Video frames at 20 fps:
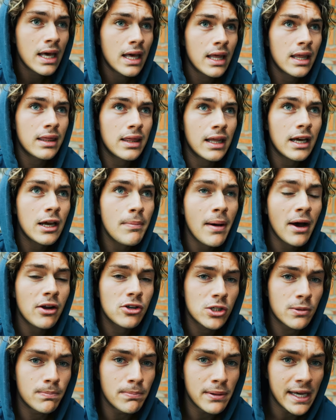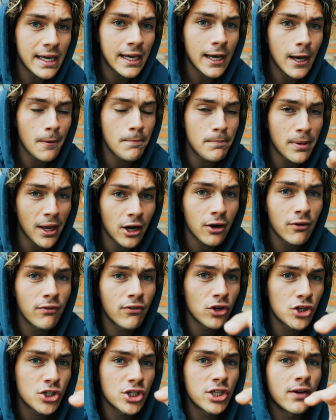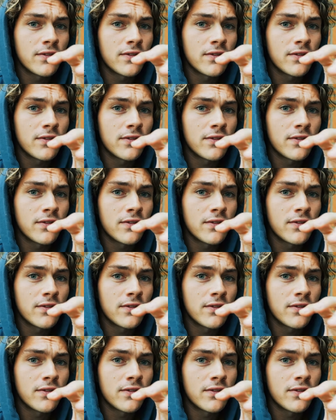think about just being a better version